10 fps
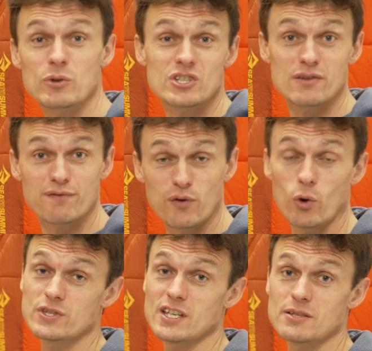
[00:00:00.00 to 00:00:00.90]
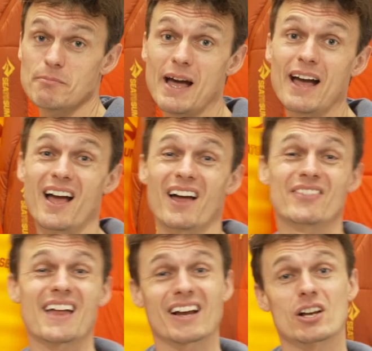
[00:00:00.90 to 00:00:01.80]
which is the 4-season mat,
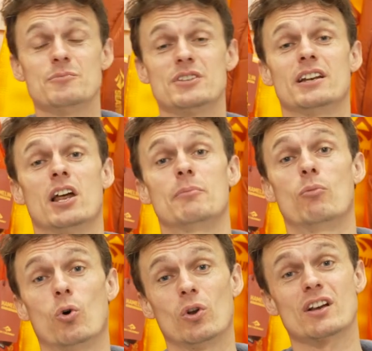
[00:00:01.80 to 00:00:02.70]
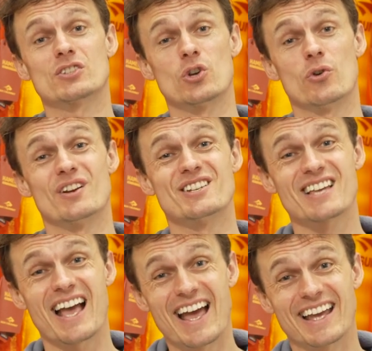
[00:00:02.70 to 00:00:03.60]
and that comes in at a more luxurious
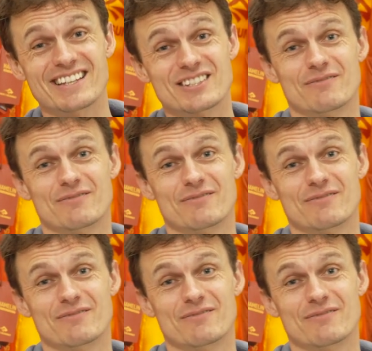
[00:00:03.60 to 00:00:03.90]
8.